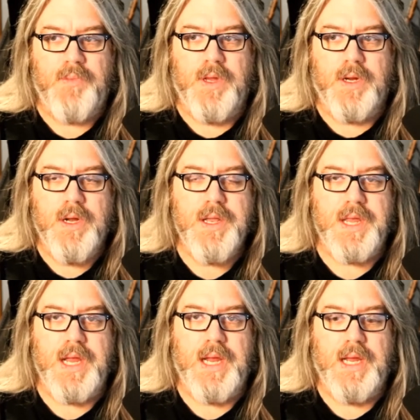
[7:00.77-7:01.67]
the good
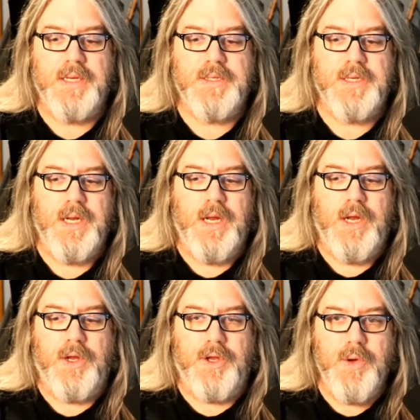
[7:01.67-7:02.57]
thing is
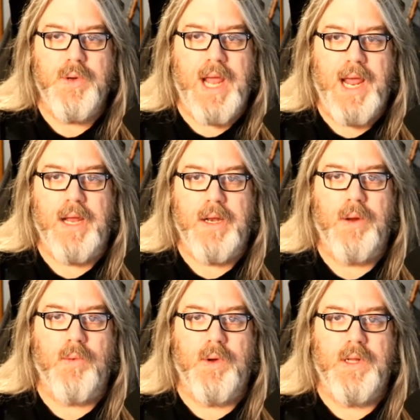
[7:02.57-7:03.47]
you can
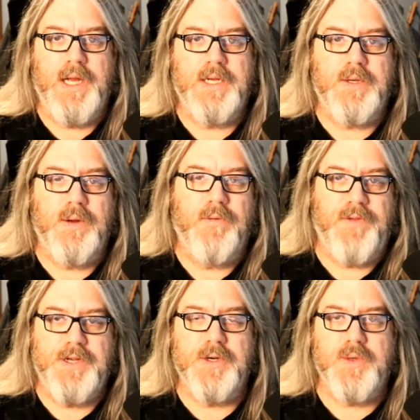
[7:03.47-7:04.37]
release
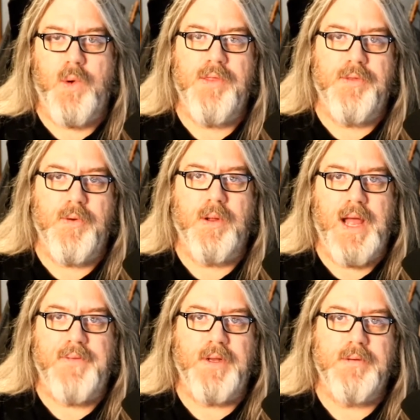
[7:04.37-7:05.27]
features 1 through
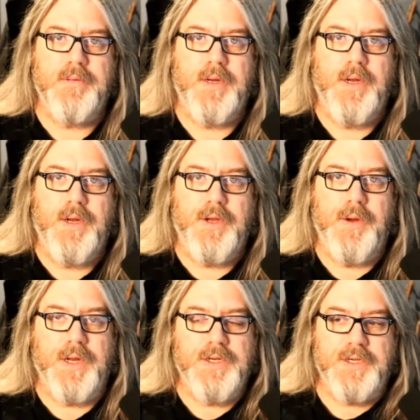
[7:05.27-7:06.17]
11.
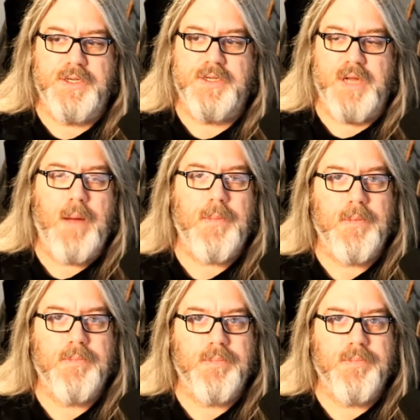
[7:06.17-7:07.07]
You can just stop
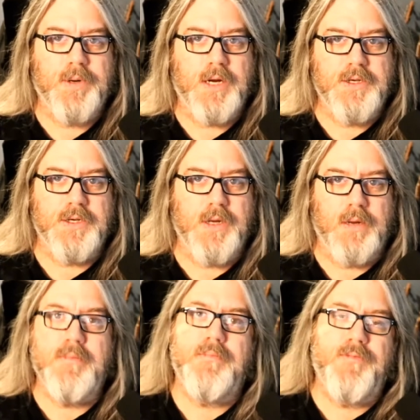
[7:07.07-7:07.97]
production
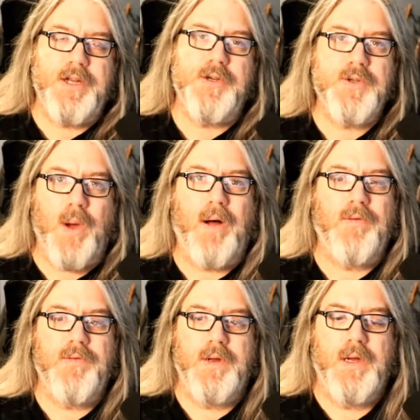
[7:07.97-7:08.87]
on feature
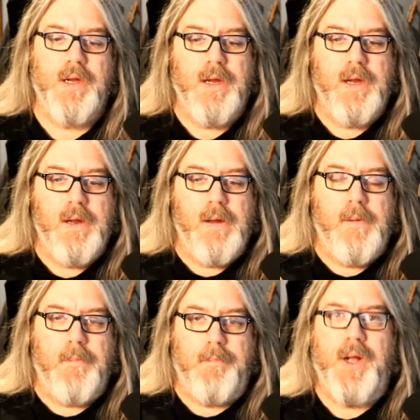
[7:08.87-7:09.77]
12,
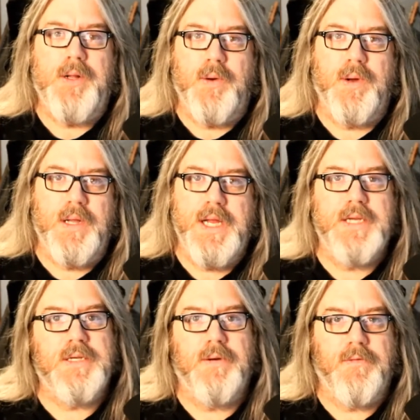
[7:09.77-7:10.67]
build a
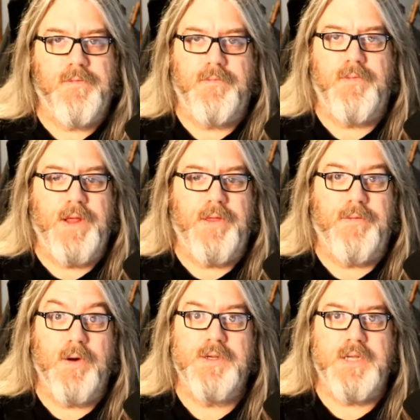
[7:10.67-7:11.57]
release with the
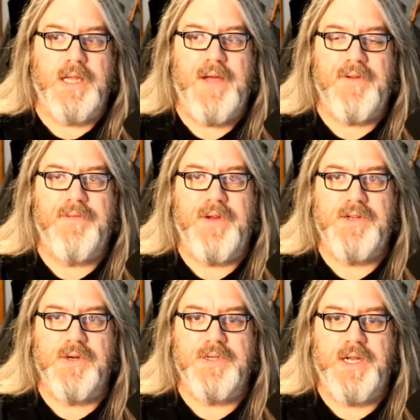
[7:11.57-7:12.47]
first 11
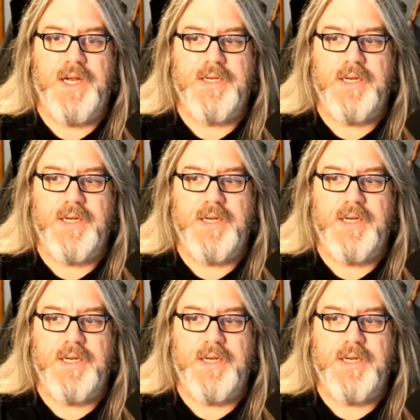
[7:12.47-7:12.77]
features in it,